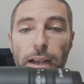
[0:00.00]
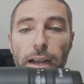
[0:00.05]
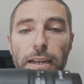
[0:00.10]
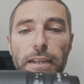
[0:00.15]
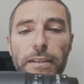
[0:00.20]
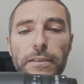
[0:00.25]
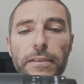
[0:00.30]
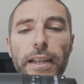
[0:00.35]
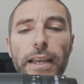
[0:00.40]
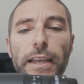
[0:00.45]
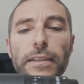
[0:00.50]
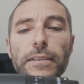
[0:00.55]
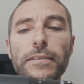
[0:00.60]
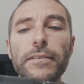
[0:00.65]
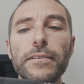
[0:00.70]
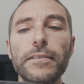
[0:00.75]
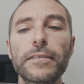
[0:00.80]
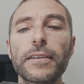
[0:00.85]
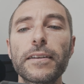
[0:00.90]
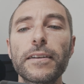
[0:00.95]
another
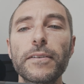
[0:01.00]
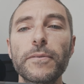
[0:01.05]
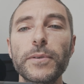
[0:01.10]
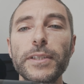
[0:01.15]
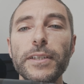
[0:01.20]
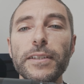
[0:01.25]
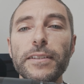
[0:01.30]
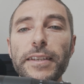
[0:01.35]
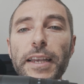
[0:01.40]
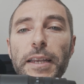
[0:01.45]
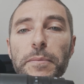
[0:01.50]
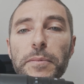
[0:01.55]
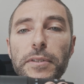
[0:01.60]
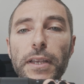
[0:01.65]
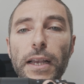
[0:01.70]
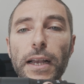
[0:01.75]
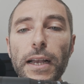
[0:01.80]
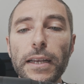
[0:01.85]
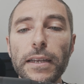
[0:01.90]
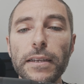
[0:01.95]
lens with the same
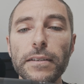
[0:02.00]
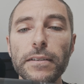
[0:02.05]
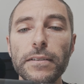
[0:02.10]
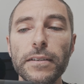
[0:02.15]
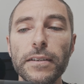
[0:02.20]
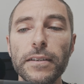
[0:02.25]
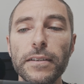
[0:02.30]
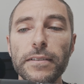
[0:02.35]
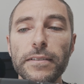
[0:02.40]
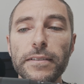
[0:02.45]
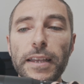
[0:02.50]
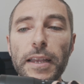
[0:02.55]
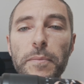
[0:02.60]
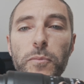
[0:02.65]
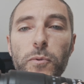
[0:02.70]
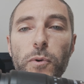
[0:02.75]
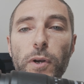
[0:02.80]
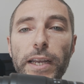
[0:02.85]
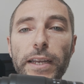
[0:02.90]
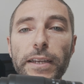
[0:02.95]
size,
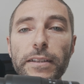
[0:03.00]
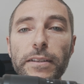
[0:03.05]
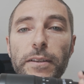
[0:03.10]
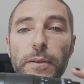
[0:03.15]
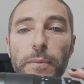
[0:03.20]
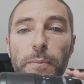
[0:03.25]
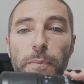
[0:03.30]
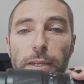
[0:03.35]
same weight,